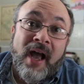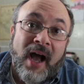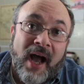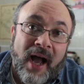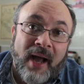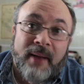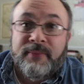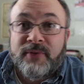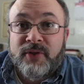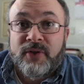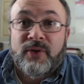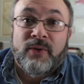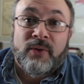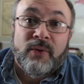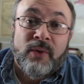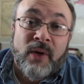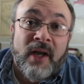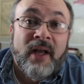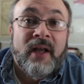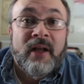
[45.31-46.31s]
I'm
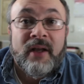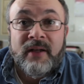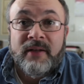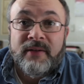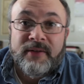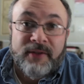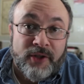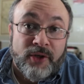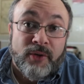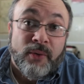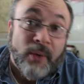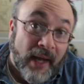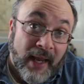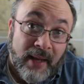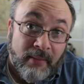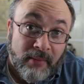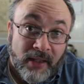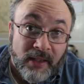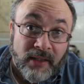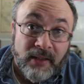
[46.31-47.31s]
too you
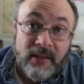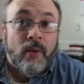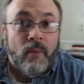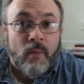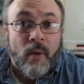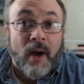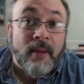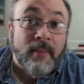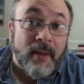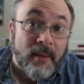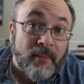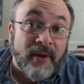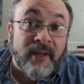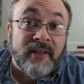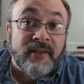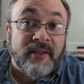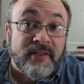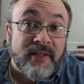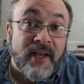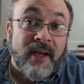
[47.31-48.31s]
name it. Why am I
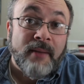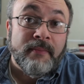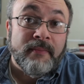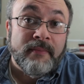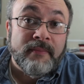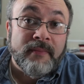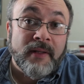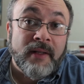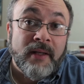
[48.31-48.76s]
bringing this up?